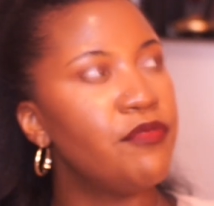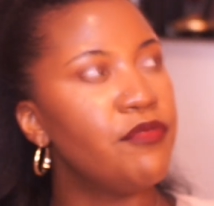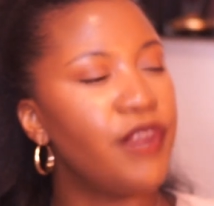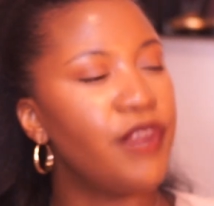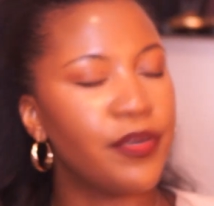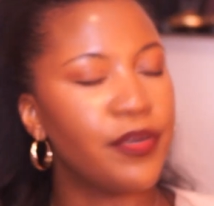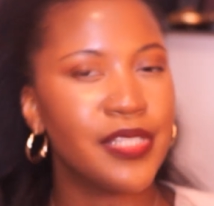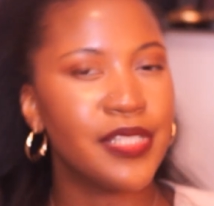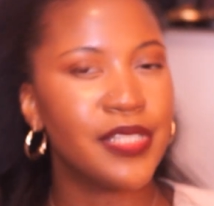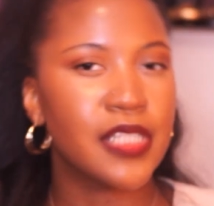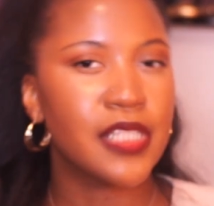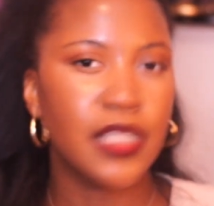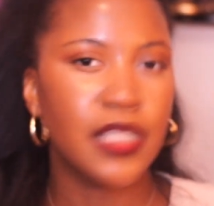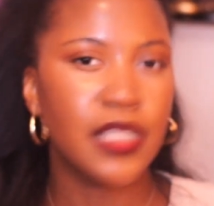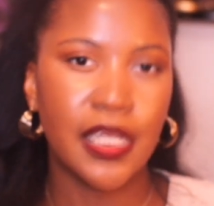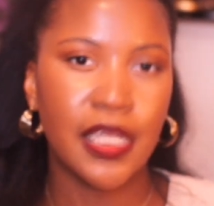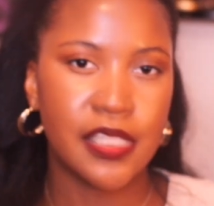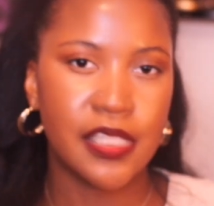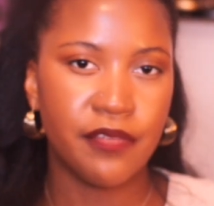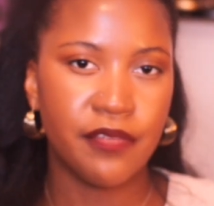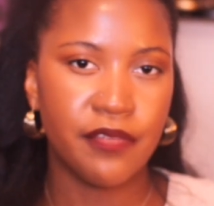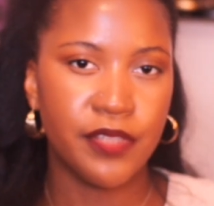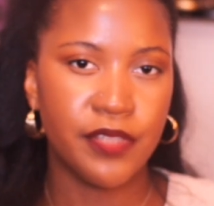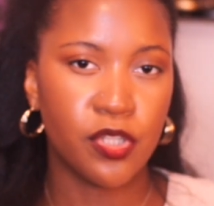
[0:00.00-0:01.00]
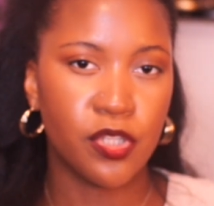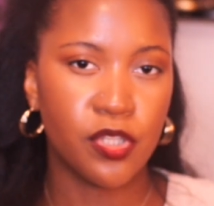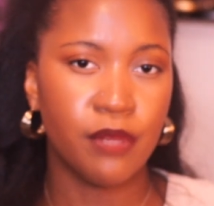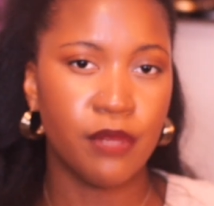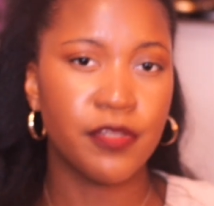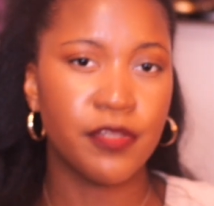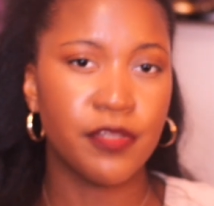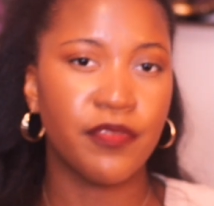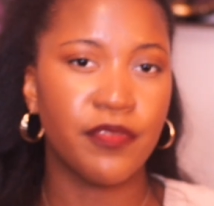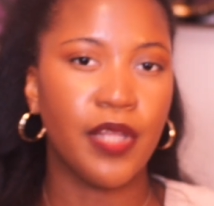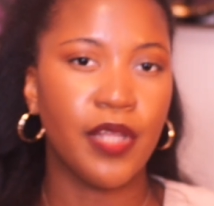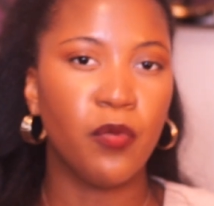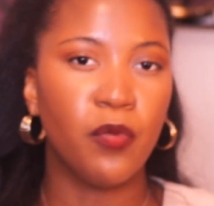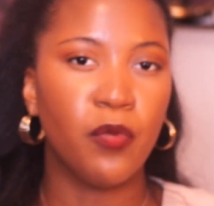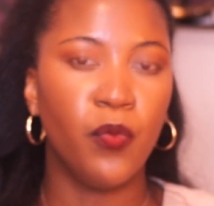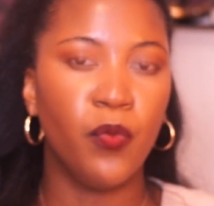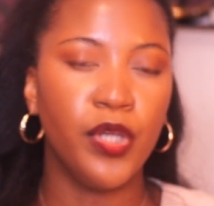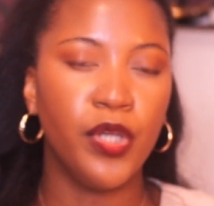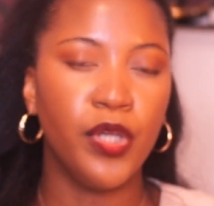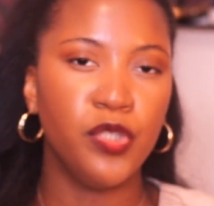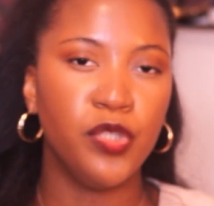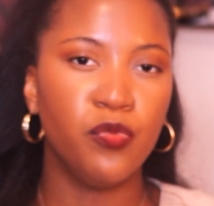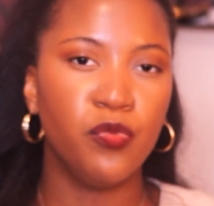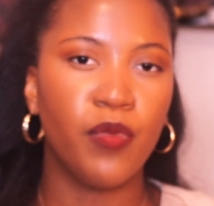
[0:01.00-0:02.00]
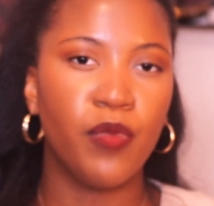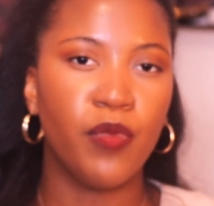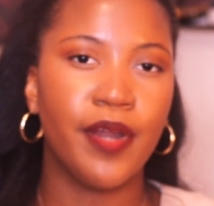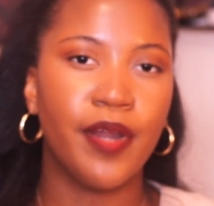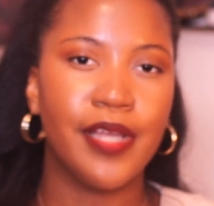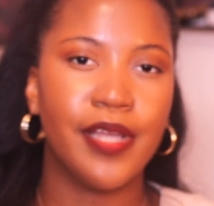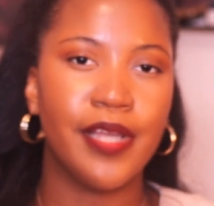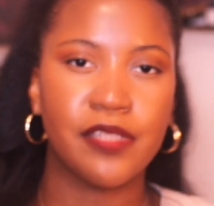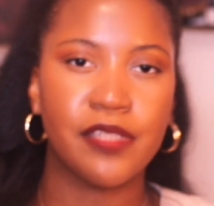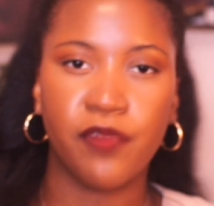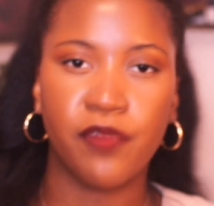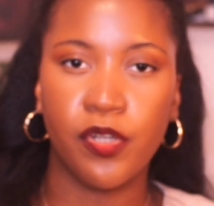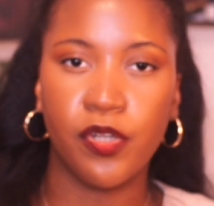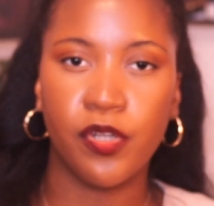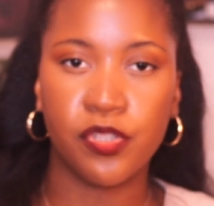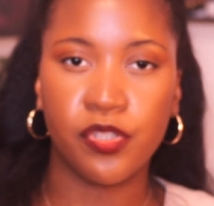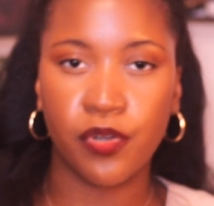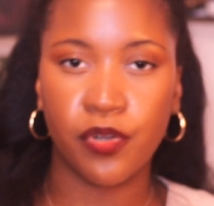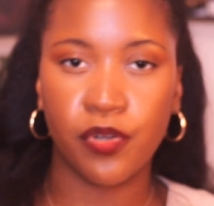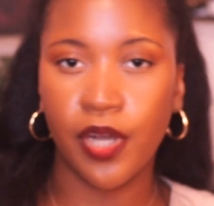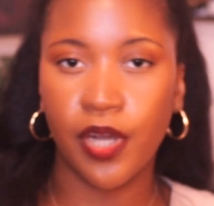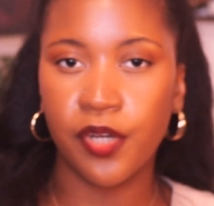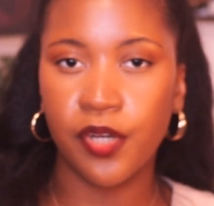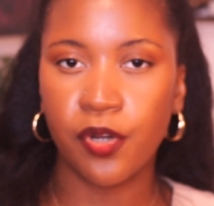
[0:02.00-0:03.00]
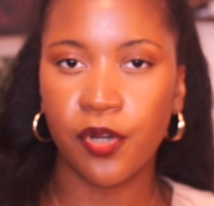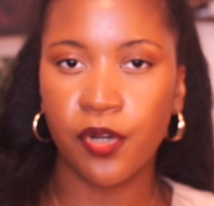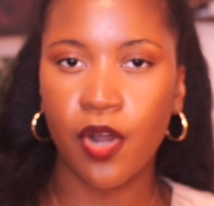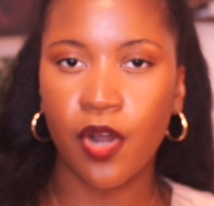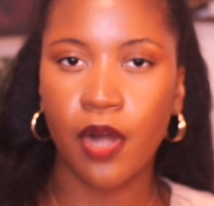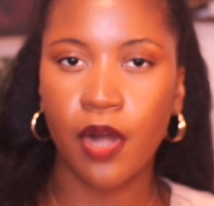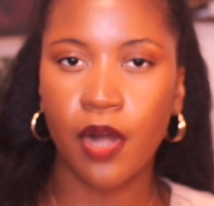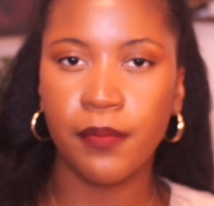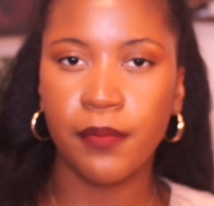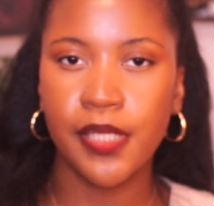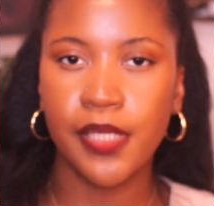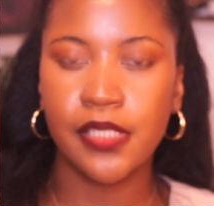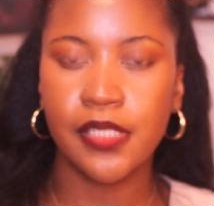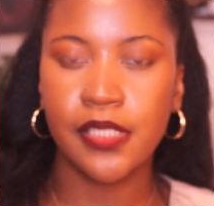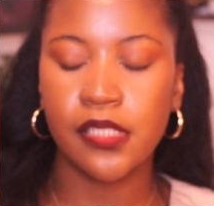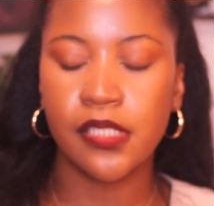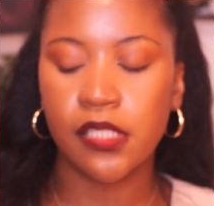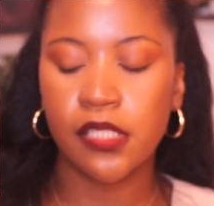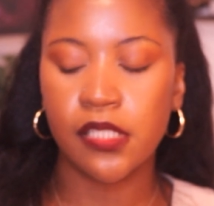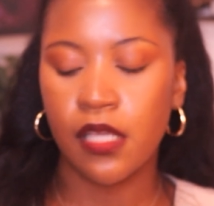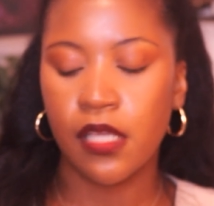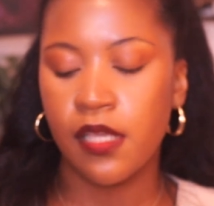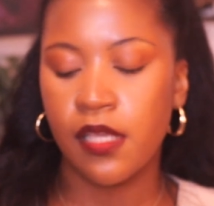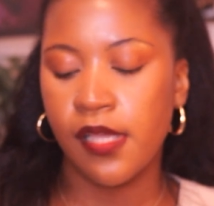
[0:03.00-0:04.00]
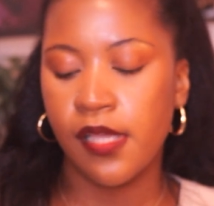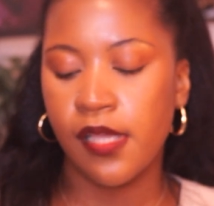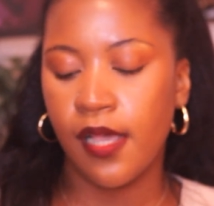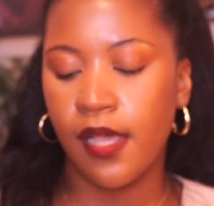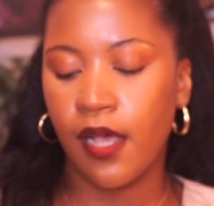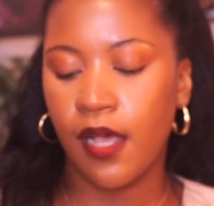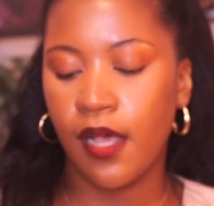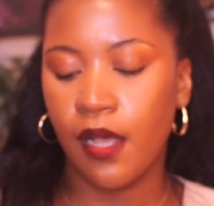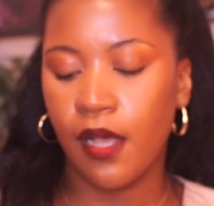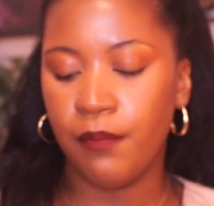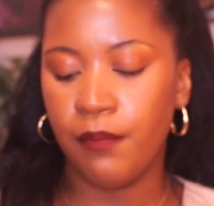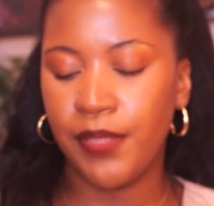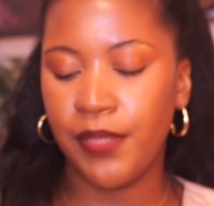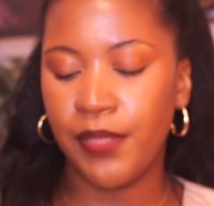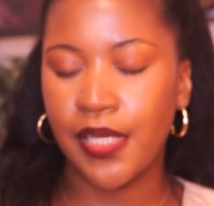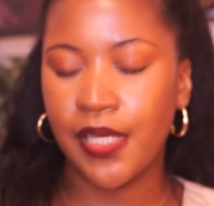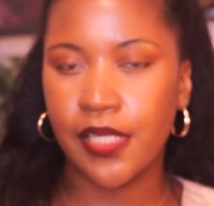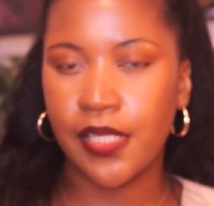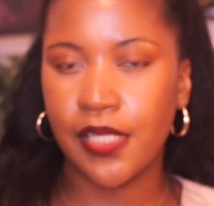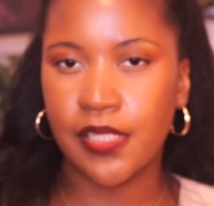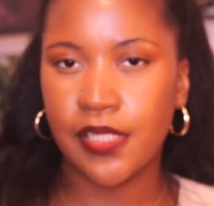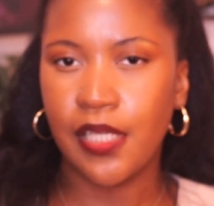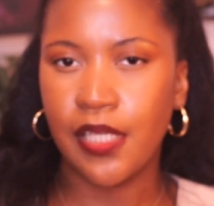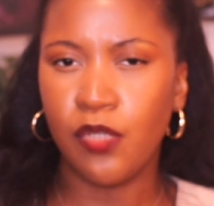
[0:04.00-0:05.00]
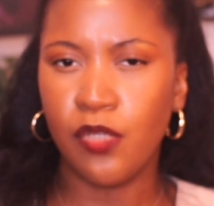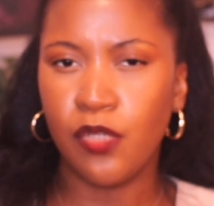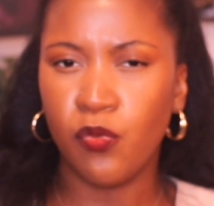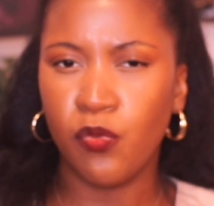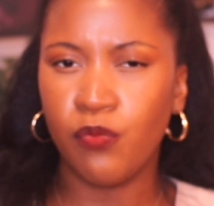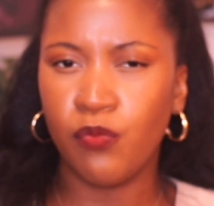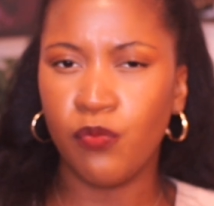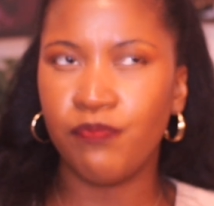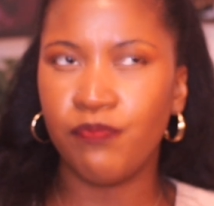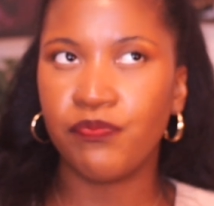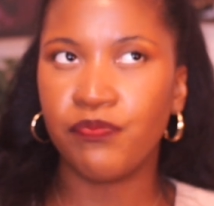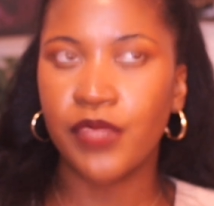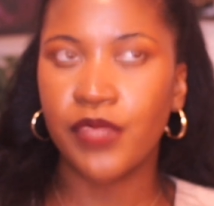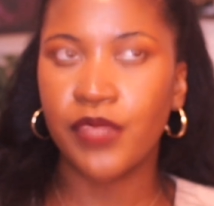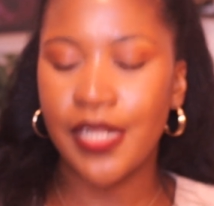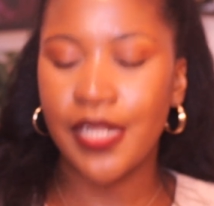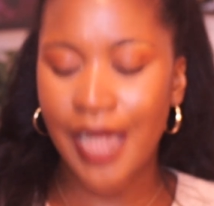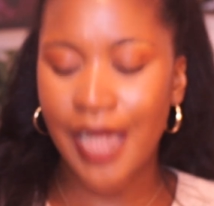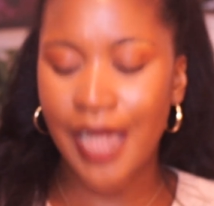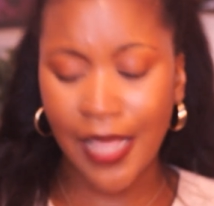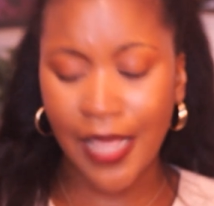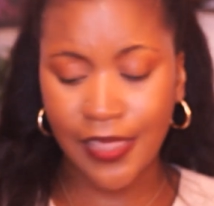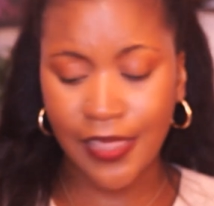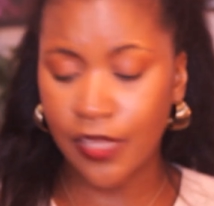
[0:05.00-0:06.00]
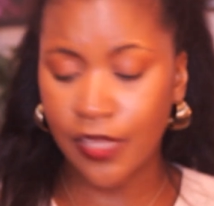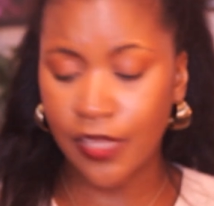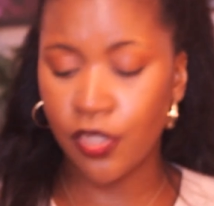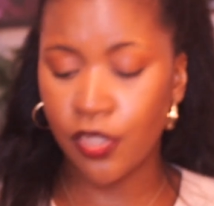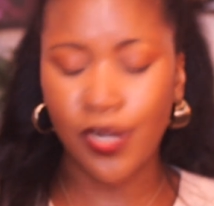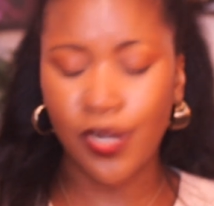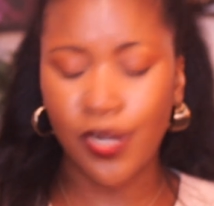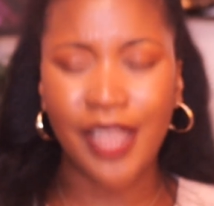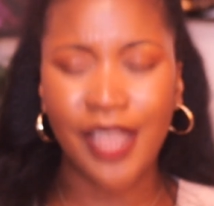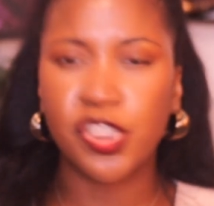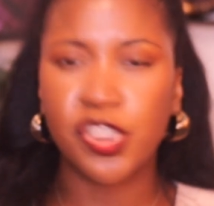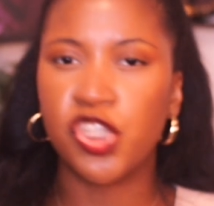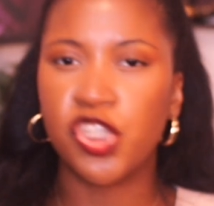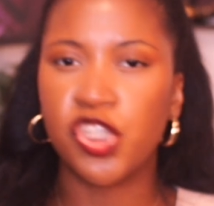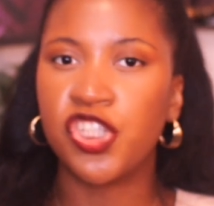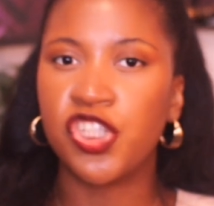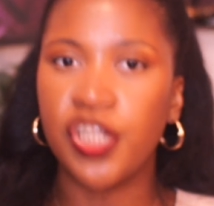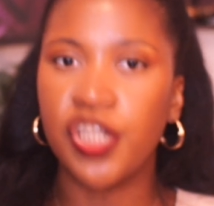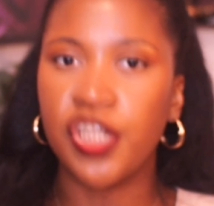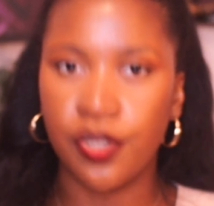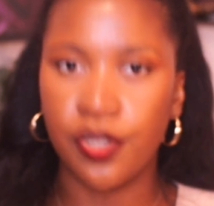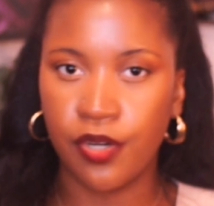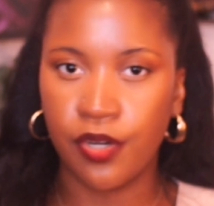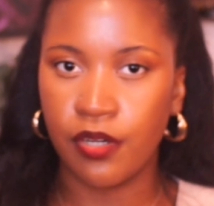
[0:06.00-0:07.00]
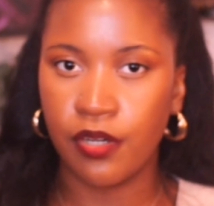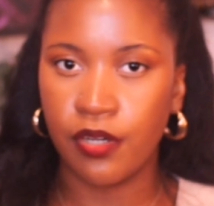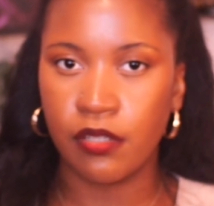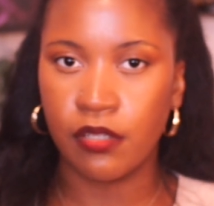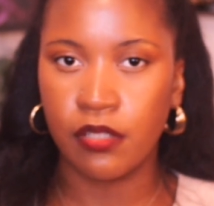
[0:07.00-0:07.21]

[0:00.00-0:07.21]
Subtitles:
very selective in terms of like what you wear as far as your undergarments, because it, not that they're not sheer,